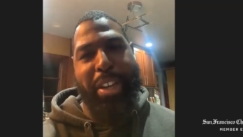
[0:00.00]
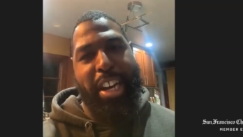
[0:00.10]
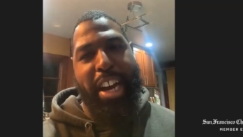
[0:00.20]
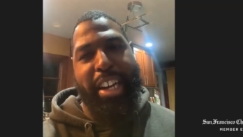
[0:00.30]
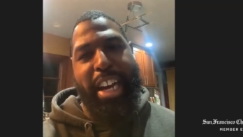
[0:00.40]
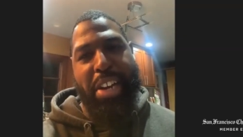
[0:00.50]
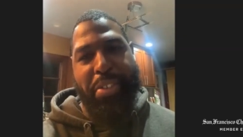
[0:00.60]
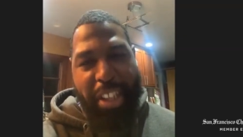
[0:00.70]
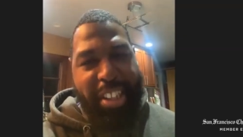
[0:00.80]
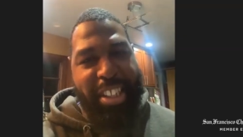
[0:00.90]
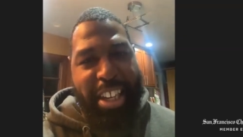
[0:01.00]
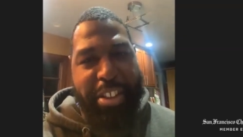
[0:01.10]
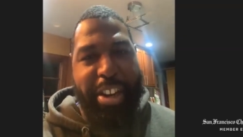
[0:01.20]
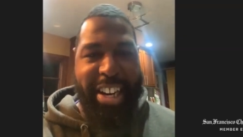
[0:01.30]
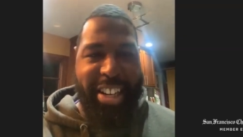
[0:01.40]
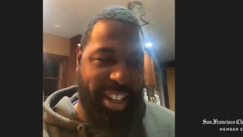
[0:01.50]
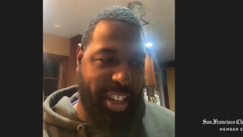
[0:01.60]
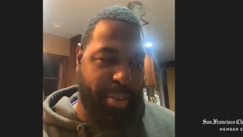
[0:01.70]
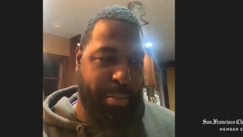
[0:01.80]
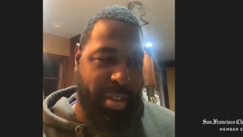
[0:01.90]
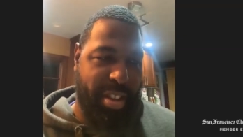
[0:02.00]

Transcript: we kind of got everything together ahead of time.